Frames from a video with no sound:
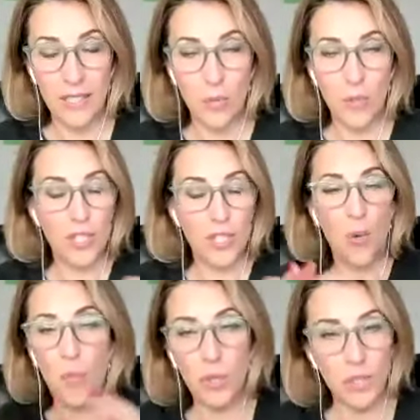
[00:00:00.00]
We
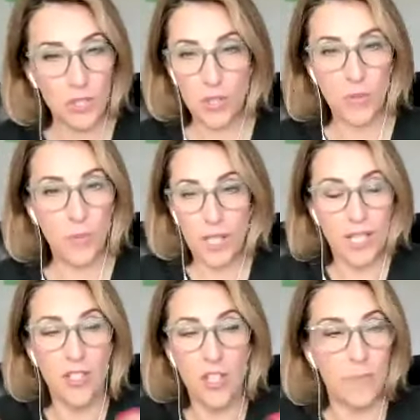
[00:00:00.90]
don't want to do,
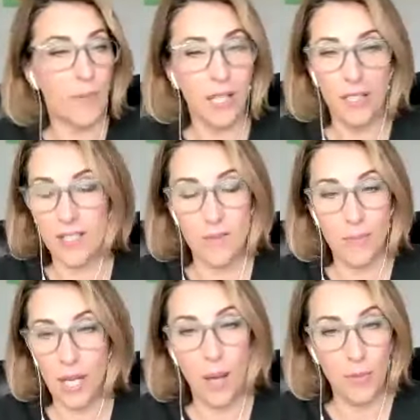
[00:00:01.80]
it just doesn't
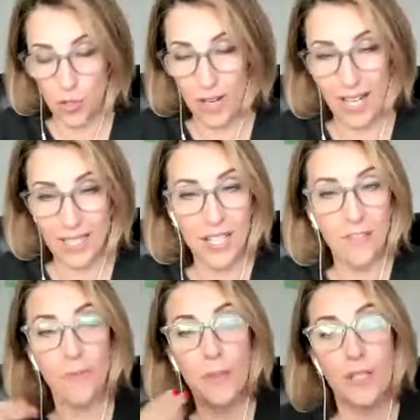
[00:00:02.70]
become attractive
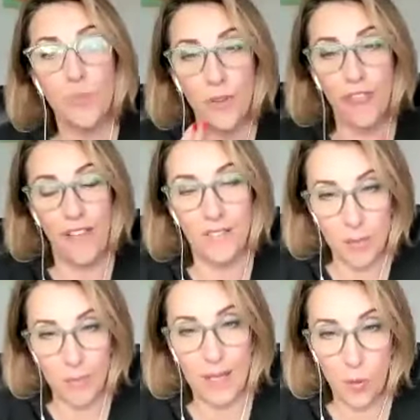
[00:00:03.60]
because we found a
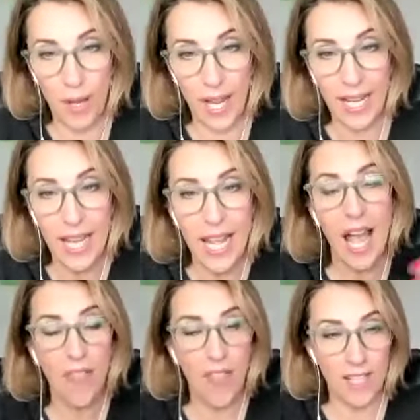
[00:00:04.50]
better way.
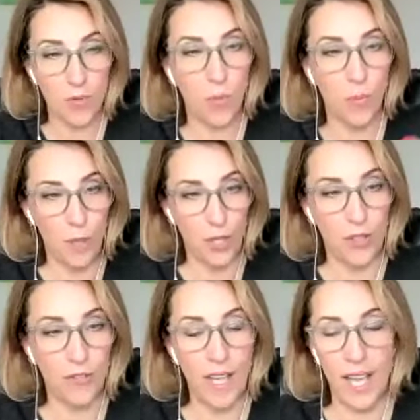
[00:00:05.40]
And that's what both
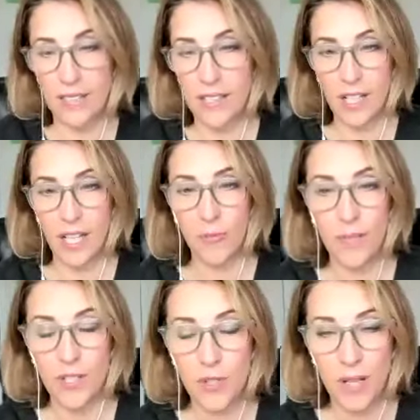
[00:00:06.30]
of Anne and I have
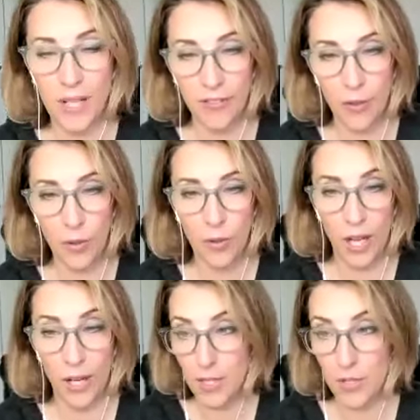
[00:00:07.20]
been doing
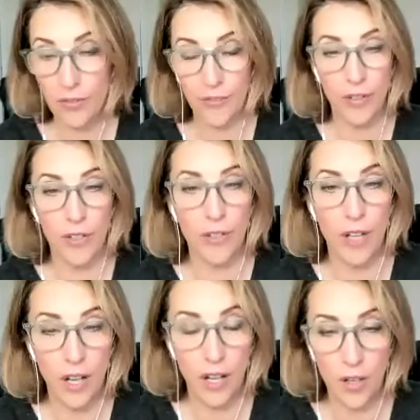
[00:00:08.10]
I've been doing for
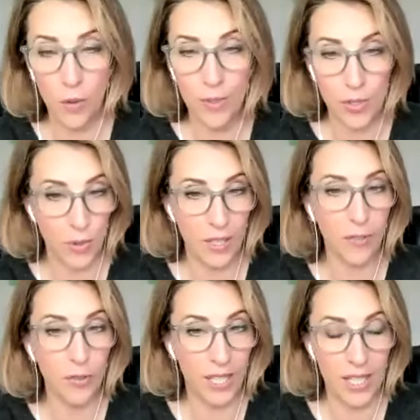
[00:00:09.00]
almost
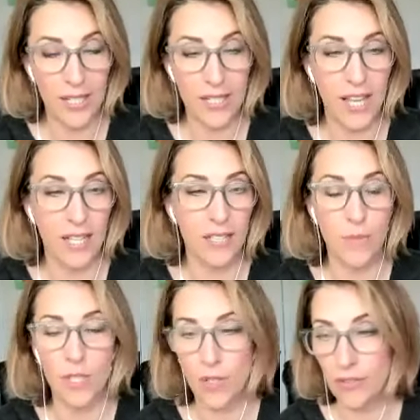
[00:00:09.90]
24 years. Anne has
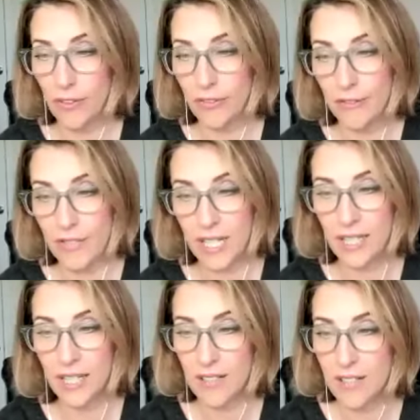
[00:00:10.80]
been doing for 15
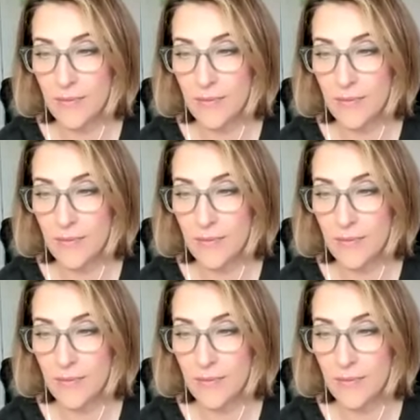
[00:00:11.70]
years.